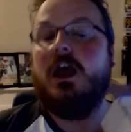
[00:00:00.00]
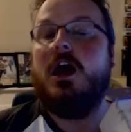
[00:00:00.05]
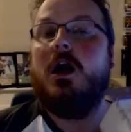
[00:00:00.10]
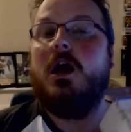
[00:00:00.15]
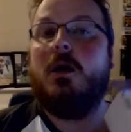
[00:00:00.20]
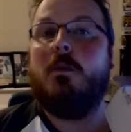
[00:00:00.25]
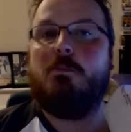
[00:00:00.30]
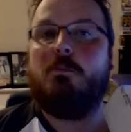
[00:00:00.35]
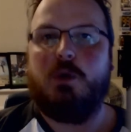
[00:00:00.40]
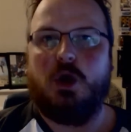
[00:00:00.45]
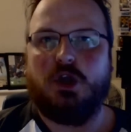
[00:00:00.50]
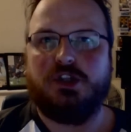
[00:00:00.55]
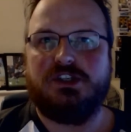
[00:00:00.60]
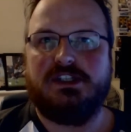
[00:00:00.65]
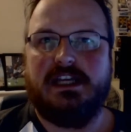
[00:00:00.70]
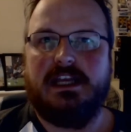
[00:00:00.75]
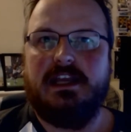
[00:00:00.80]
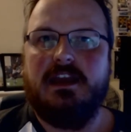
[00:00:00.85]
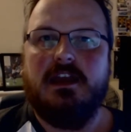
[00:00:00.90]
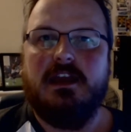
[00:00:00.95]

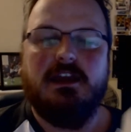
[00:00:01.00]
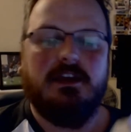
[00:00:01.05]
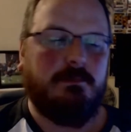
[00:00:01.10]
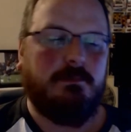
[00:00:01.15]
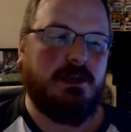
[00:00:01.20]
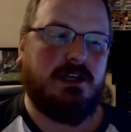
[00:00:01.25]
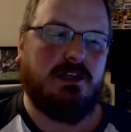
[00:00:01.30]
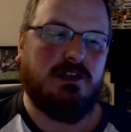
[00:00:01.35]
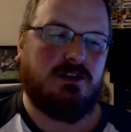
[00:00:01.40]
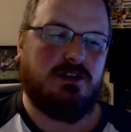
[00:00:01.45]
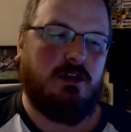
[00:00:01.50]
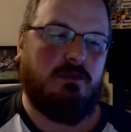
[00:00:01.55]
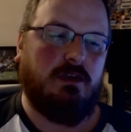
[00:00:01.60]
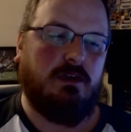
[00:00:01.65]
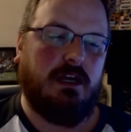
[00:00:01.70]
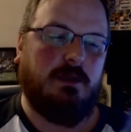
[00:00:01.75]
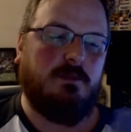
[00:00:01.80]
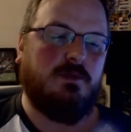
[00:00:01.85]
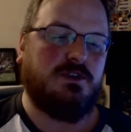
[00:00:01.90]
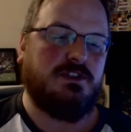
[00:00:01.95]
potty, because I really
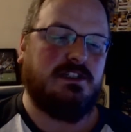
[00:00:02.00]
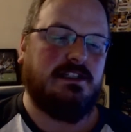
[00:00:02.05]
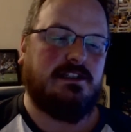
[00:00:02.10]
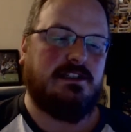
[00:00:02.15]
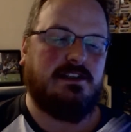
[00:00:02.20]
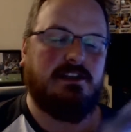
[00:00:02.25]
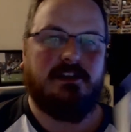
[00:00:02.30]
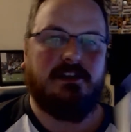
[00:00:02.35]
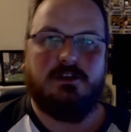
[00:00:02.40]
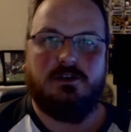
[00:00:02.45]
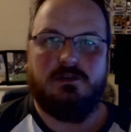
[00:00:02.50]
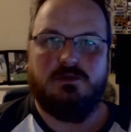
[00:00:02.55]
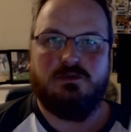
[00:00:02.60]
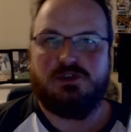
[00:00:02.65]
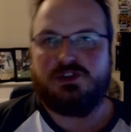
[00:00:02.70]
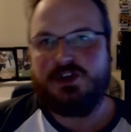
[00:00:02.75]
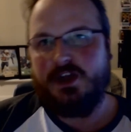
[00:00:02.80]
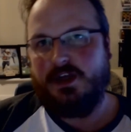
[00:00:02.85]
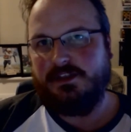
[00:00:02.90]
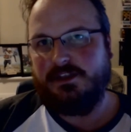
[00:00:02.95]
wanted to
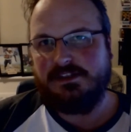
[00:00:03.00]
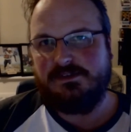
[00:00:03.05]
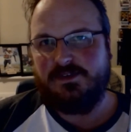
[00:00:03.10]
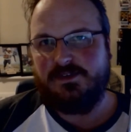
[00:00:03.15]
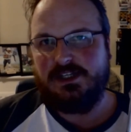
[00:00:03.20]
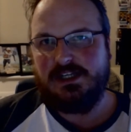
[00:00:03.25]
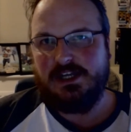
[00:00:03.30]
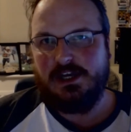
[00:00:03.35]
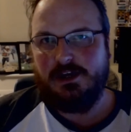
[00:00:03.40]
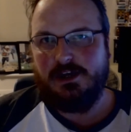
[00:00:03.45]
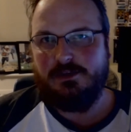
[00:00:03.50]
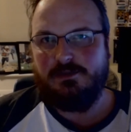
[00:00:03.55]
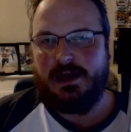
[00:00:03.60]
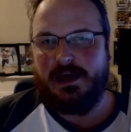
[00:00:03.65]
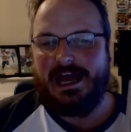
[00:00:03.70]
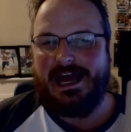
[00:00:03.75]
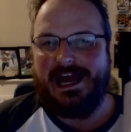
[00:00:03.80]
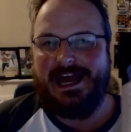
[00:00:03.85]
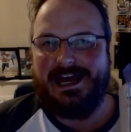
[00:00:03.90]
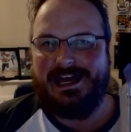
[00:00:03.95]
start this video,
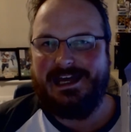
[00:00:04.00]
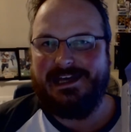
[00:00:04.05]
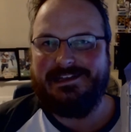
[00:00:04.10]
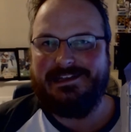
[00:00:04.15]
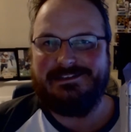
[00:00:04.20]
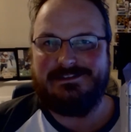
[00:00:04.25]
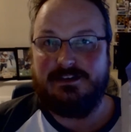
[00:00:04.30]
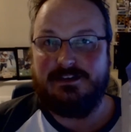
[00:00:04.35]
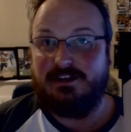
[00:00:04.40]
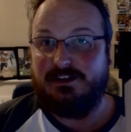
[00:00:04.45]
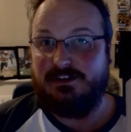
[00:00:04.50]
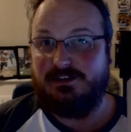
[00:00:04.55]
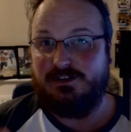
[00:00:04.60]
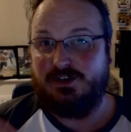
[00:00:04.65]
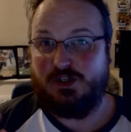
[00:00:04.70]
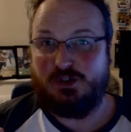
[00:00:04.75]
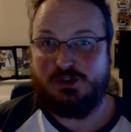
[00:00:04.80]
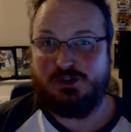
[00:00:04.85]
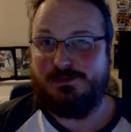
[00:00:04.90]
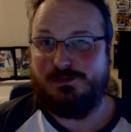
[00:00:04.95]
and I
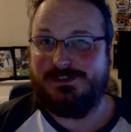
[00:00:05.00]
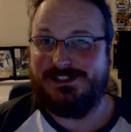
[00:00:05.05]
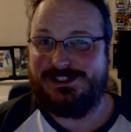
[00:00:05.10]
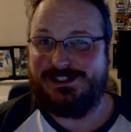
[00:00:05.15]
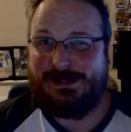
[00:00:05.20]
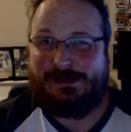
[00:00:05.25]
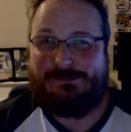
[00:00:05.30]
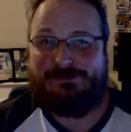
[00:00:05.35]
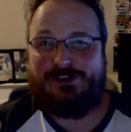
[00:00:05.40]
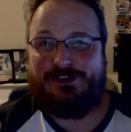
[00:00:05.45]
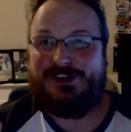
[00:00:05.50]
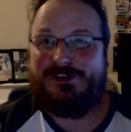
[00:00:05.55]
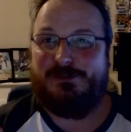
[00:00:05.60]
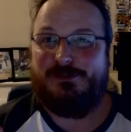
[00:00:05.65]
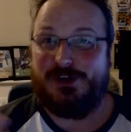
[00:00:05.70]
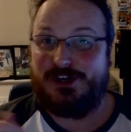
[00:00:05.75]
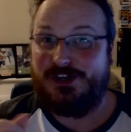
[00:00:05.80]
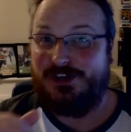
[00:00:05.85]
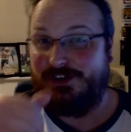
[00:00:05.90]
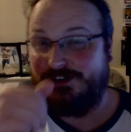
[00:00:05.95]
also wanted to have a look at what
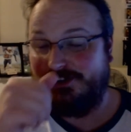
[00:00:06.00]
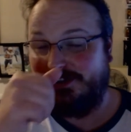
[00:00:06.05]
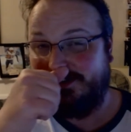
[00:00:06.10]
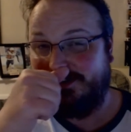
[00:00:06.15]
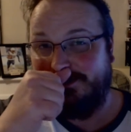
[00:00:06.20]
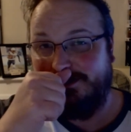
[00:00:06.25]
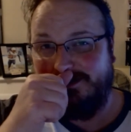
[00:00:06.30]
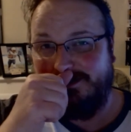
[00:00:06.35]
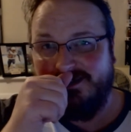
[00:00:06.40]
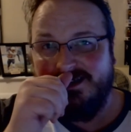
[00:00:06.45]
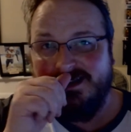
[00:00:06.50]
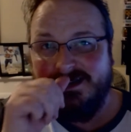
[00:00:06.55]
cards I got,